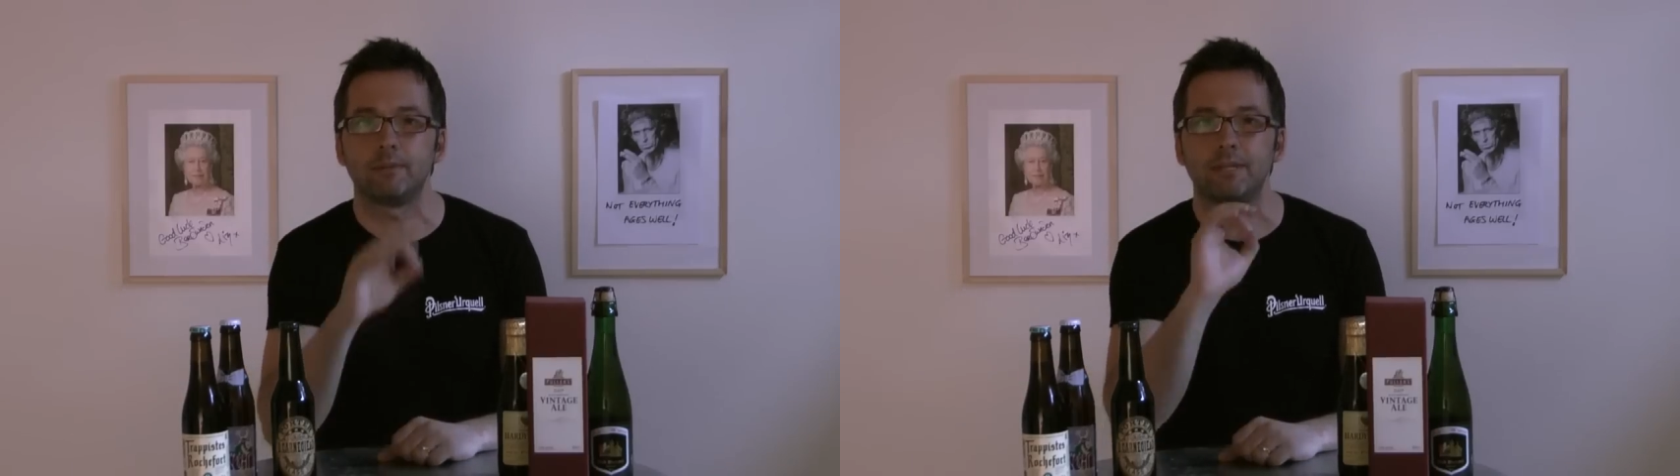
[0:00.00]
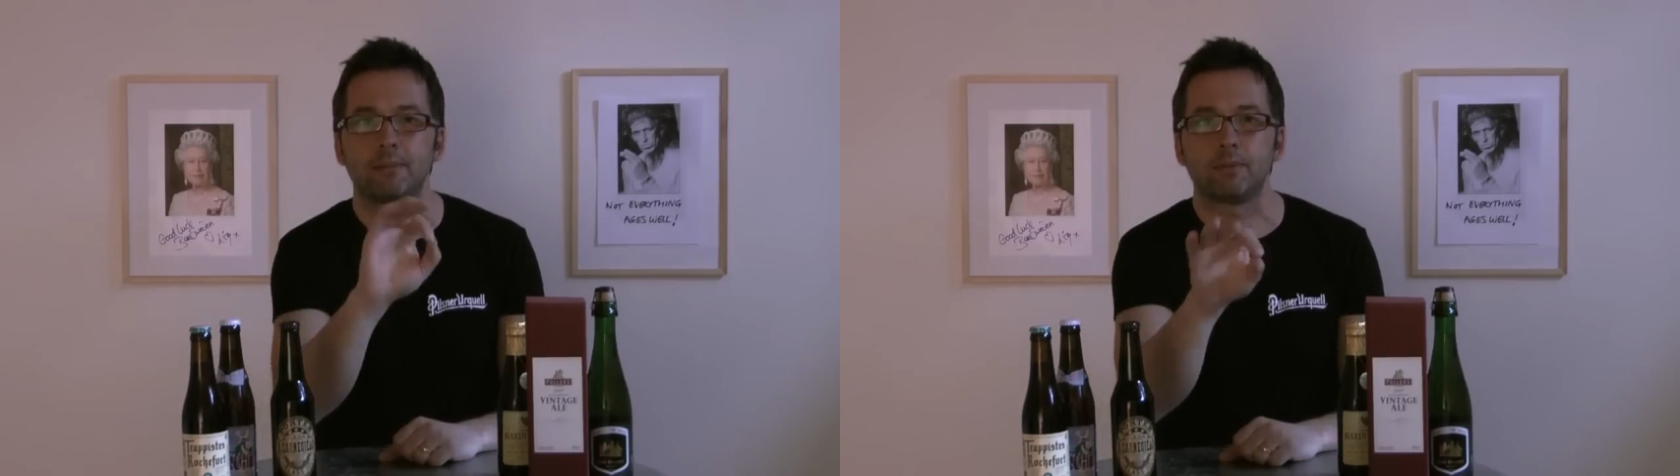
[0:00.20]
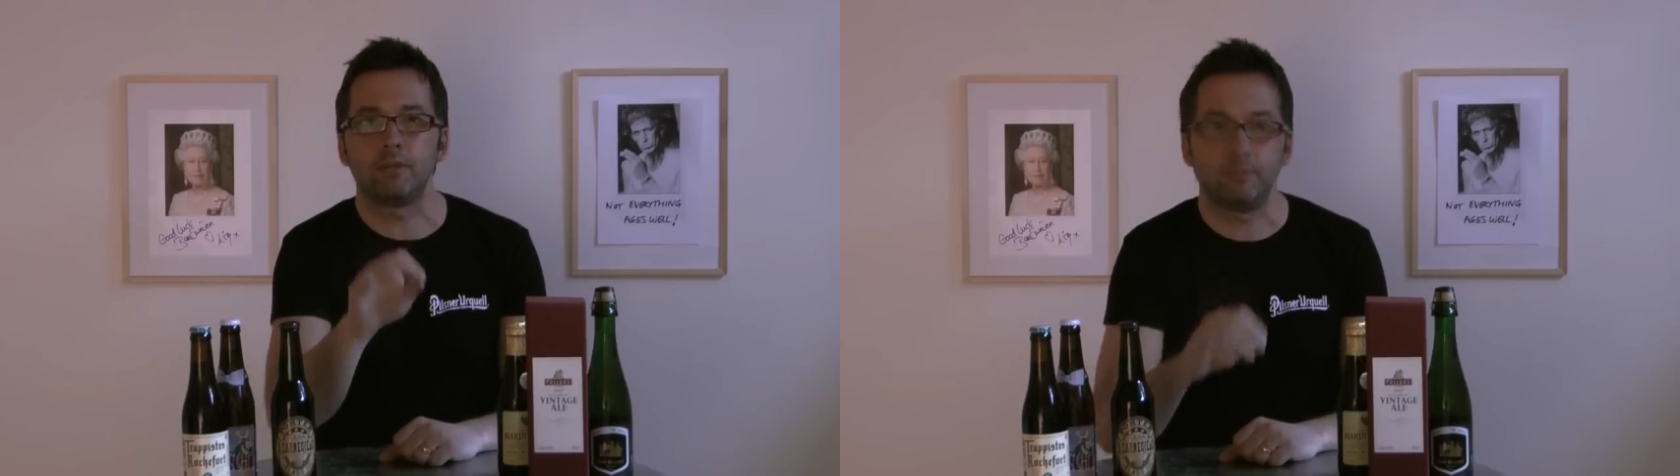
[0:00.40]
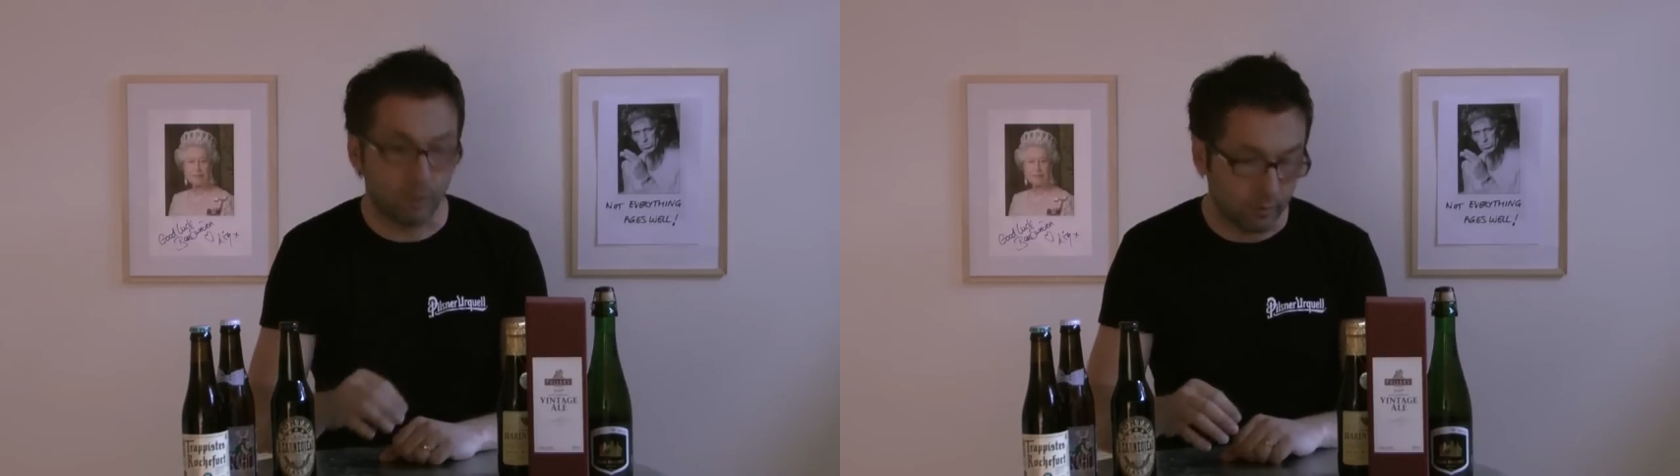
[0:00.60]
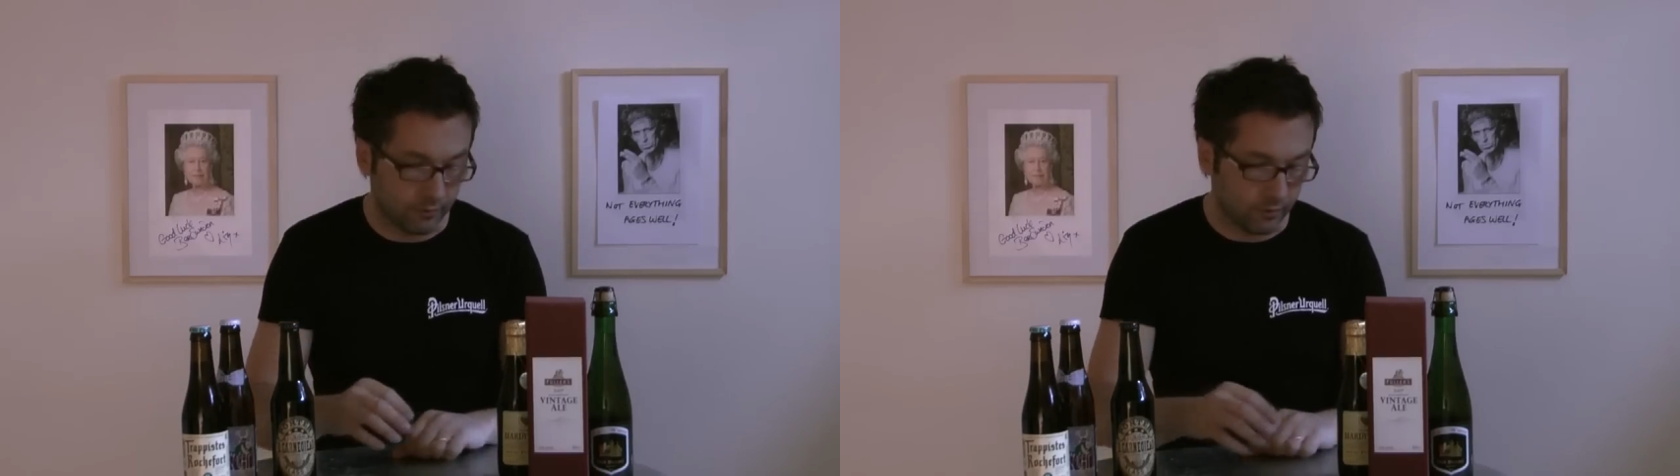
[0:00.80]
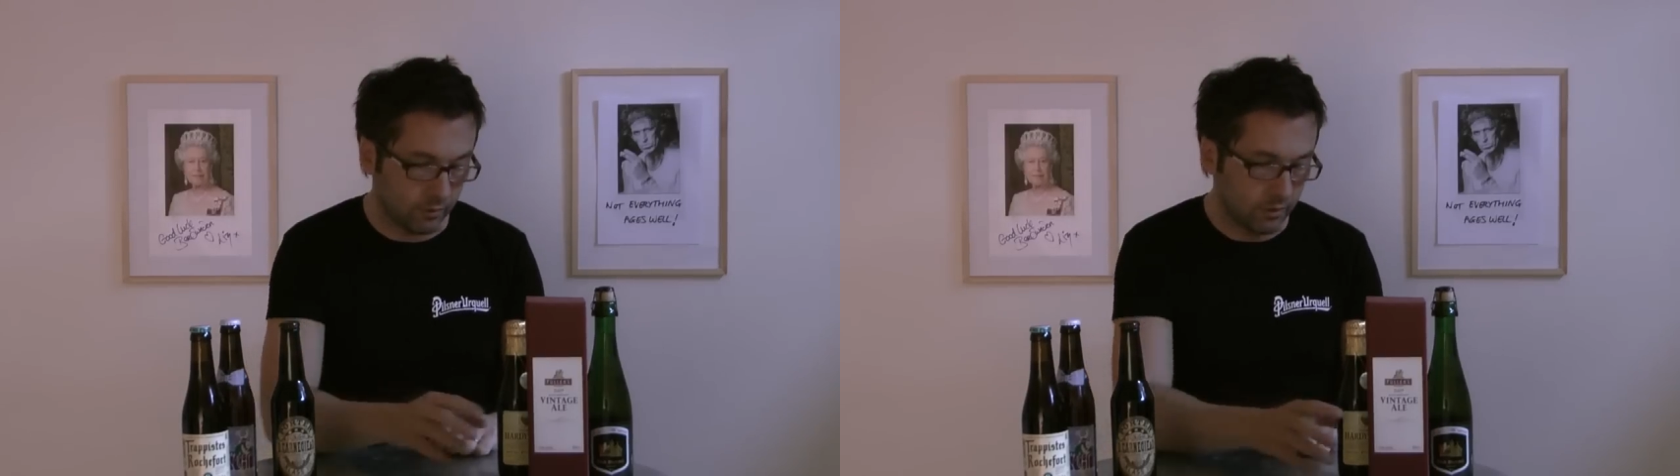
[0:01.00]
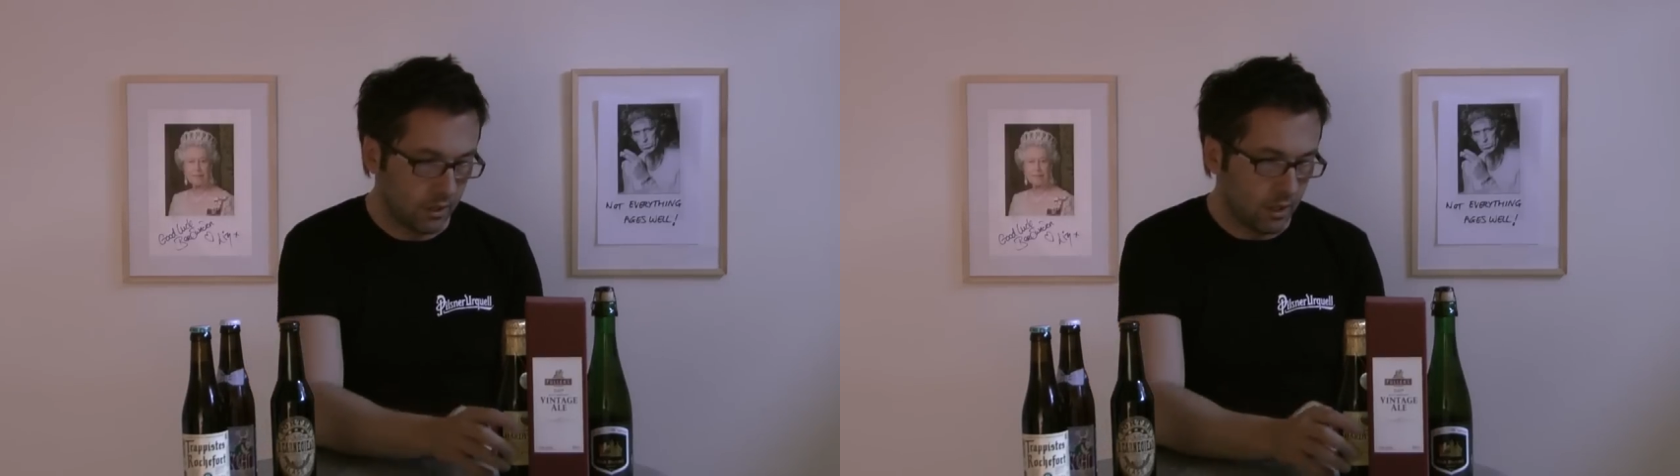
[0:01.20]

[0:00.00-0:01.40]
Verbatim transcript: It was absolutely beautiful.